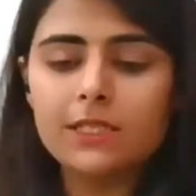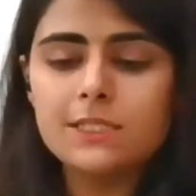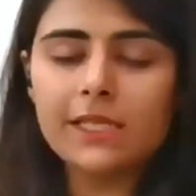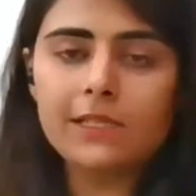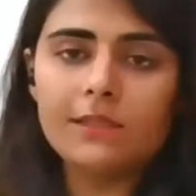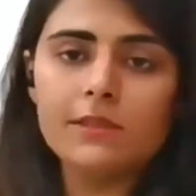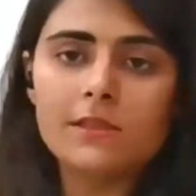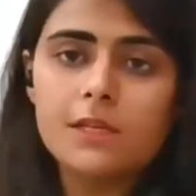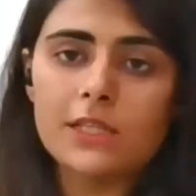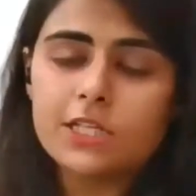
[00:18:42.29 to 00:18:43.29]
since
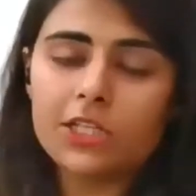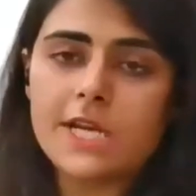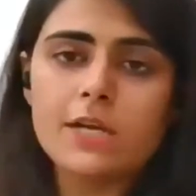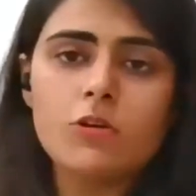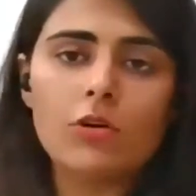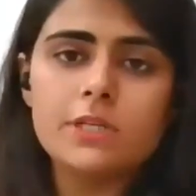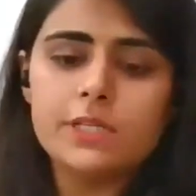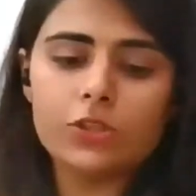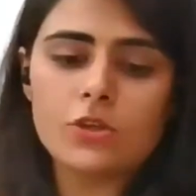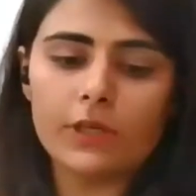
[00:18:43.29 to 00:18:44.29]
the check got
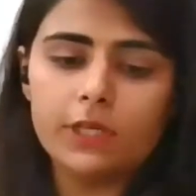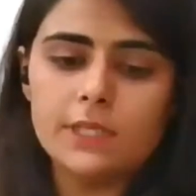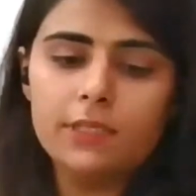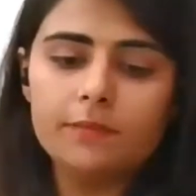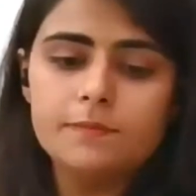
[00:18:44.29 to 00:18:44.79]
dishonored,